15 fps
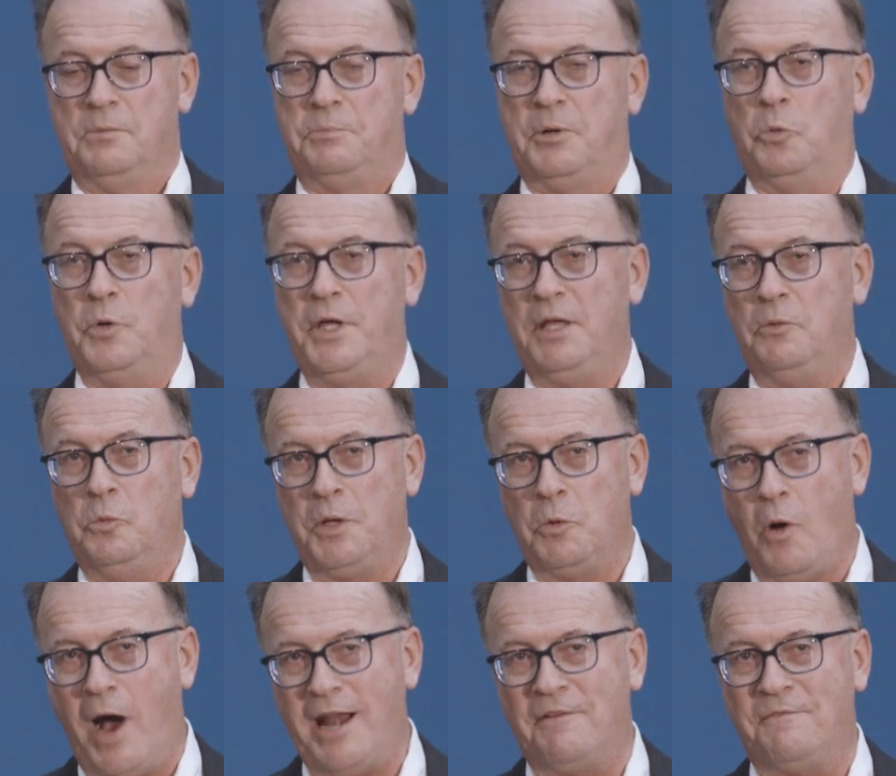But we
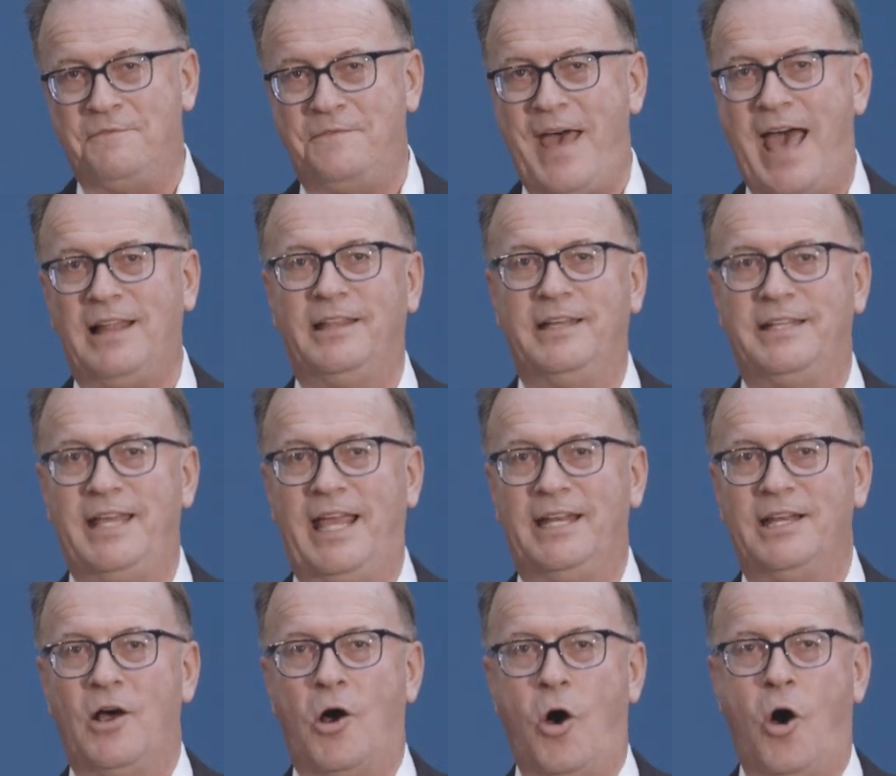want to
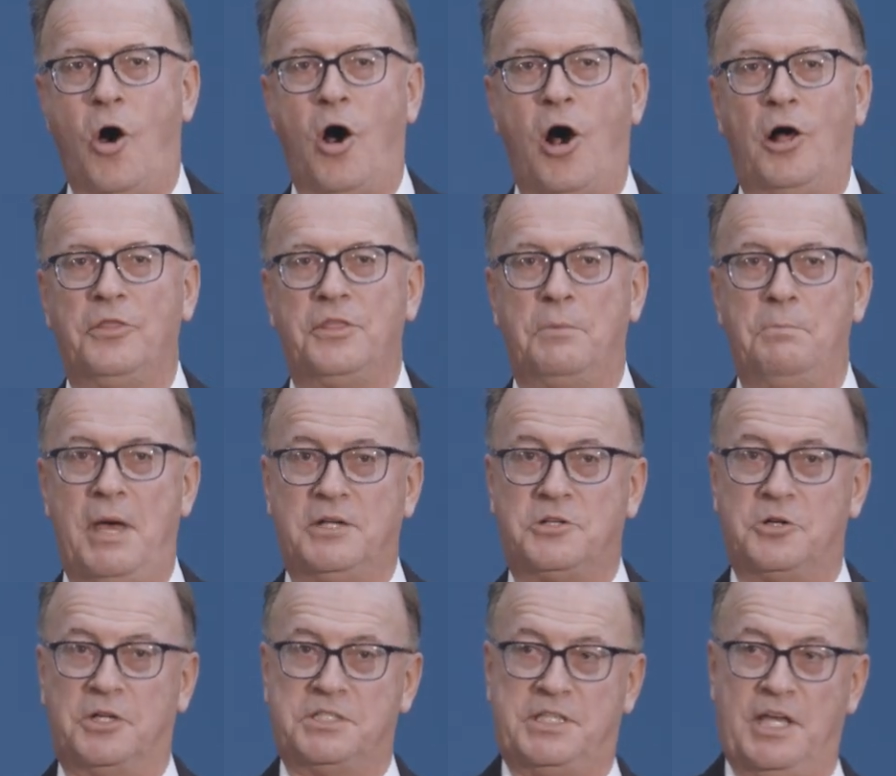validate all the
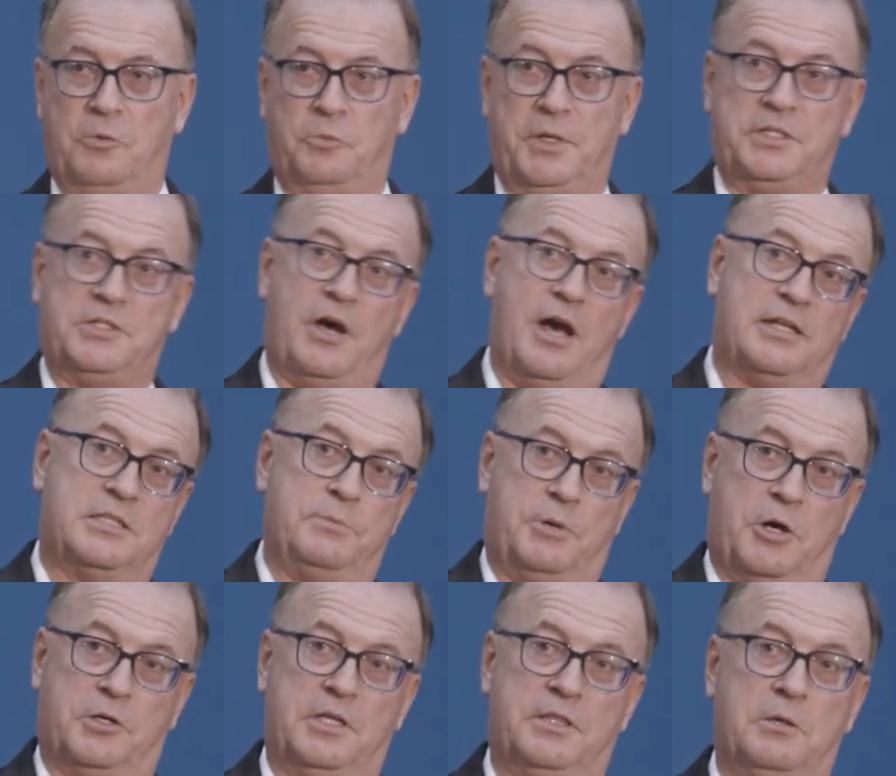metrics that we talked
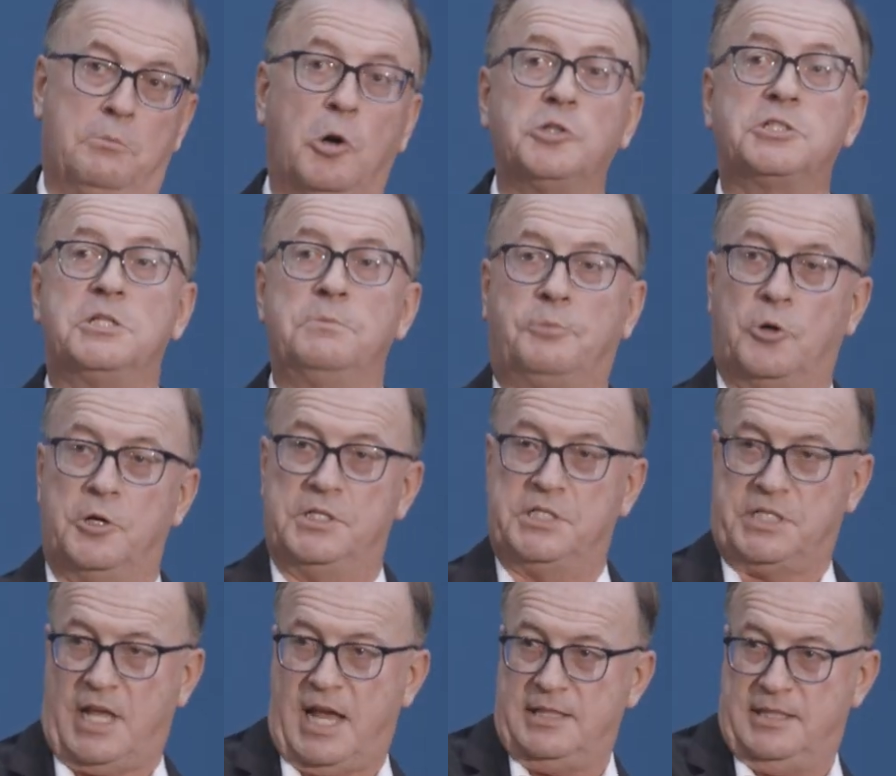about in the most important
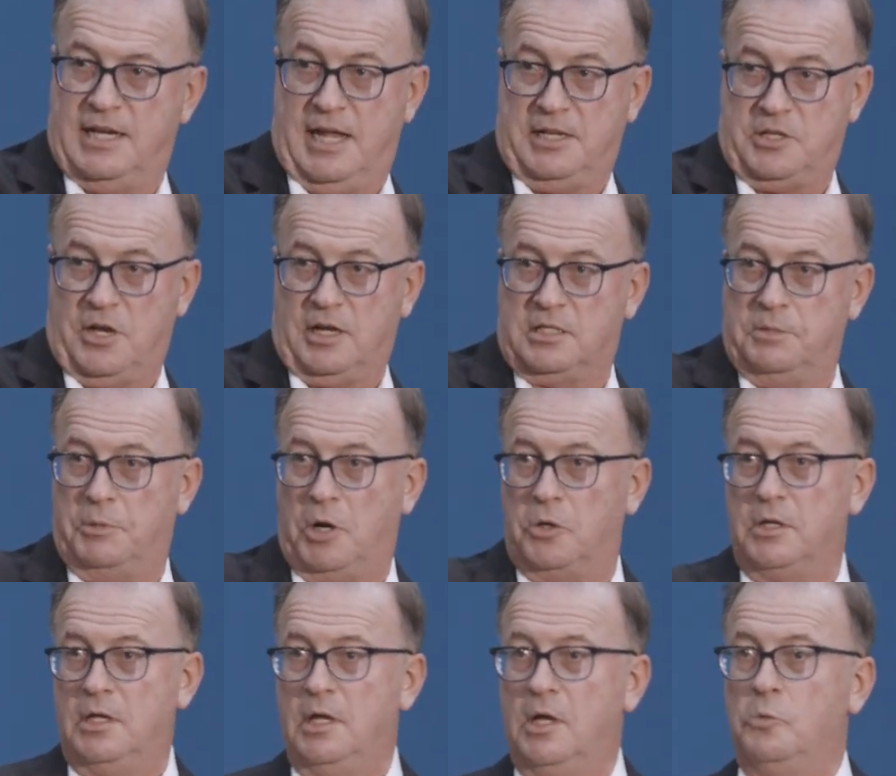slide that I talked
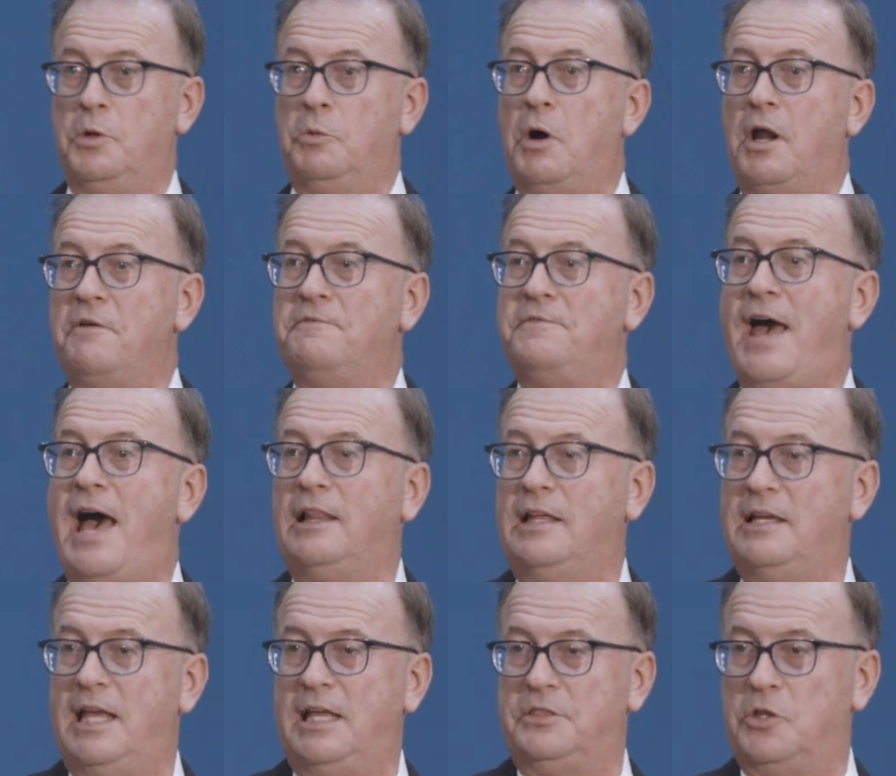about. We want to
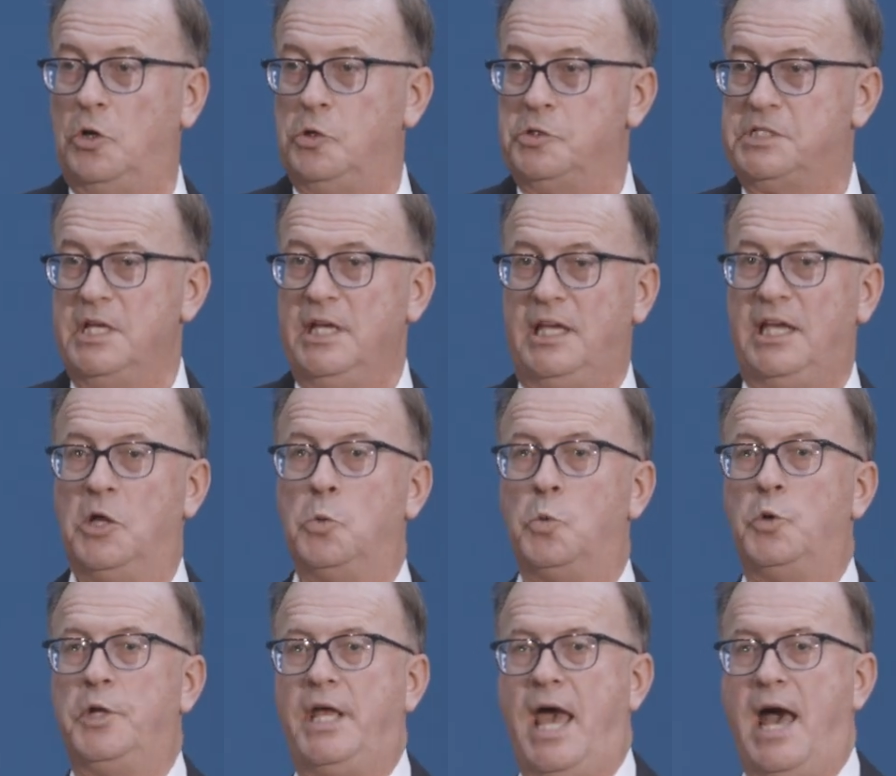validate those in
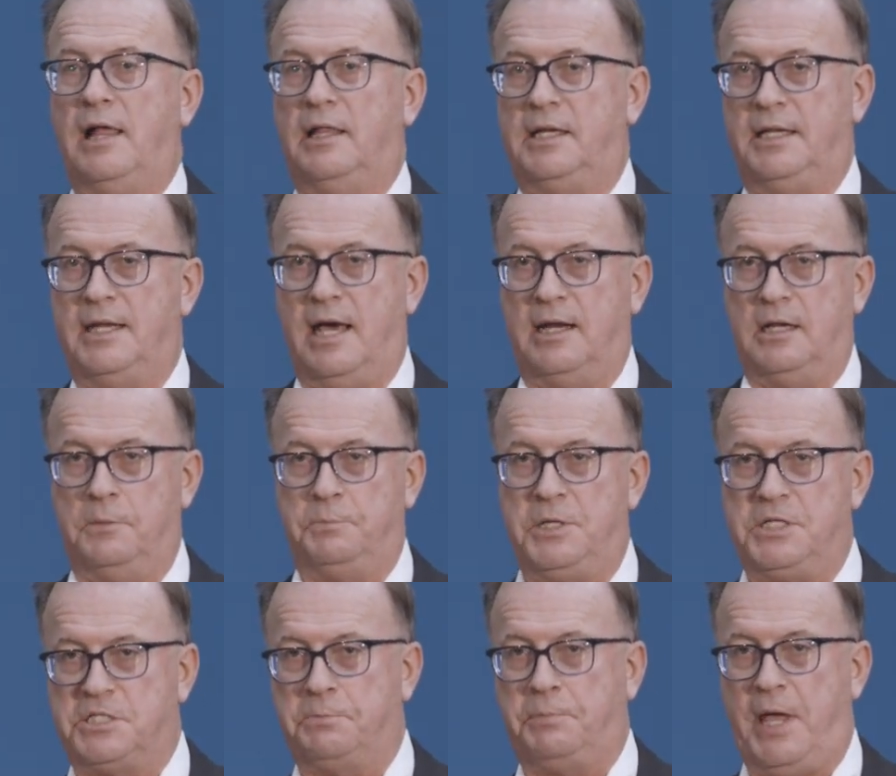reality, not on a
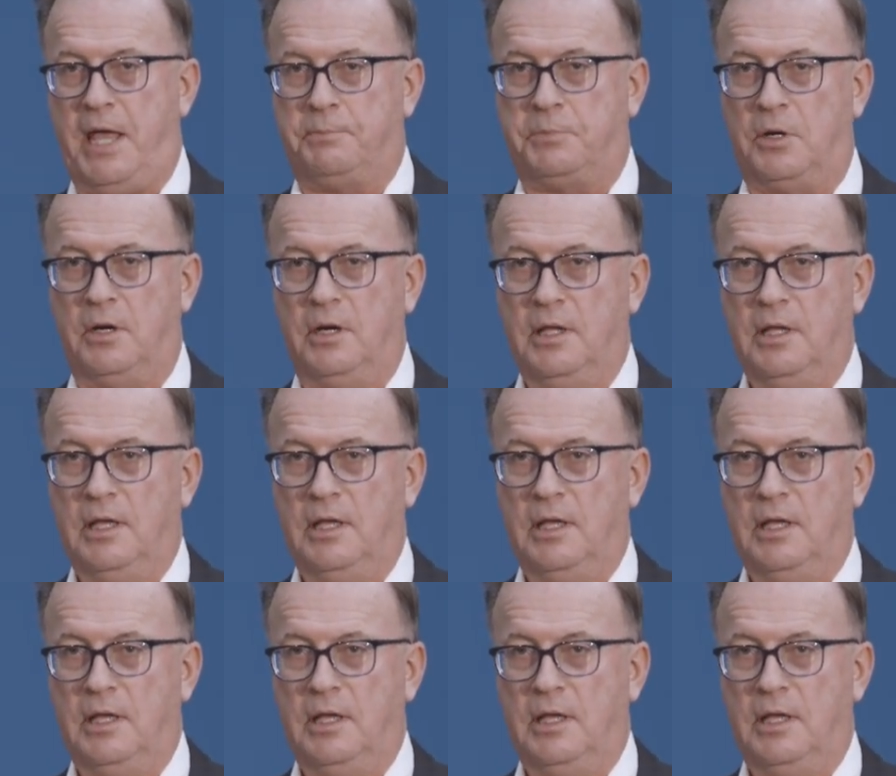piece of paper.